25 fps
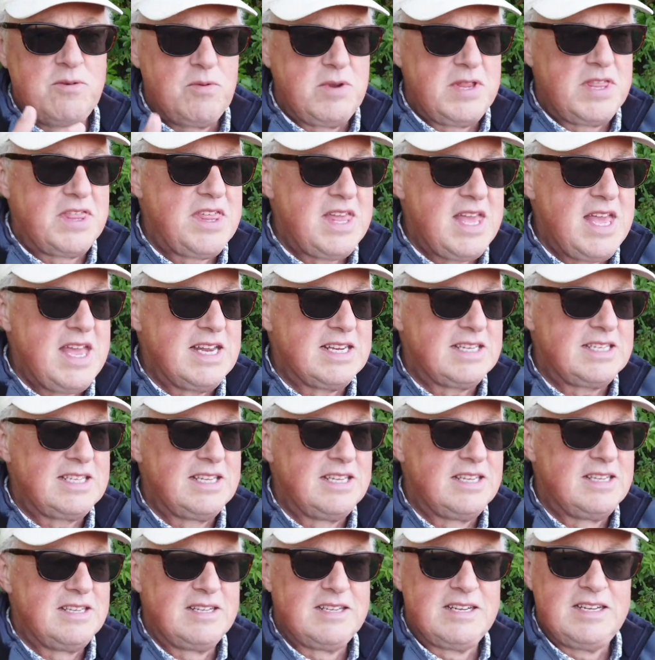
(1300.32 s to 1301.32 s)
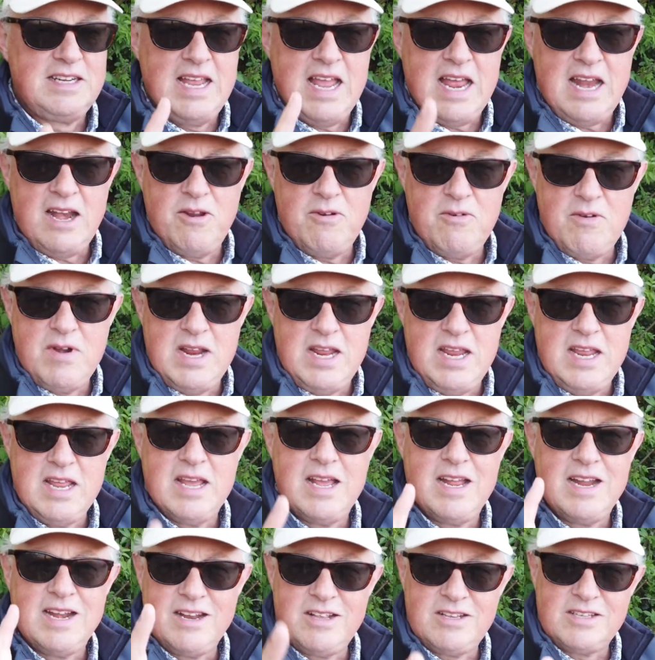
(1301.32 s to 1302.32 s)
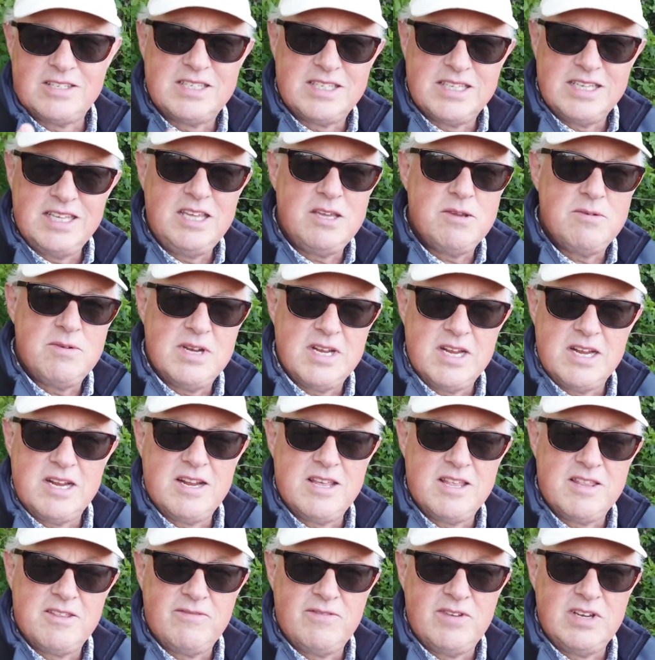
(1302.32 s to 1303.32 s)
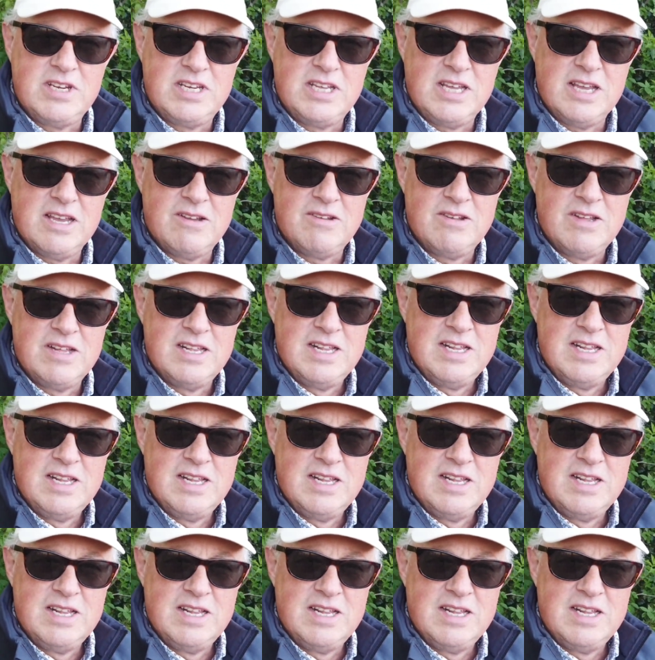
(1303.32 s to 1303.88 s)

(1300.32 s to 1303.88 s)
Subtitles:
with that, gallery, and I'll see you in another video.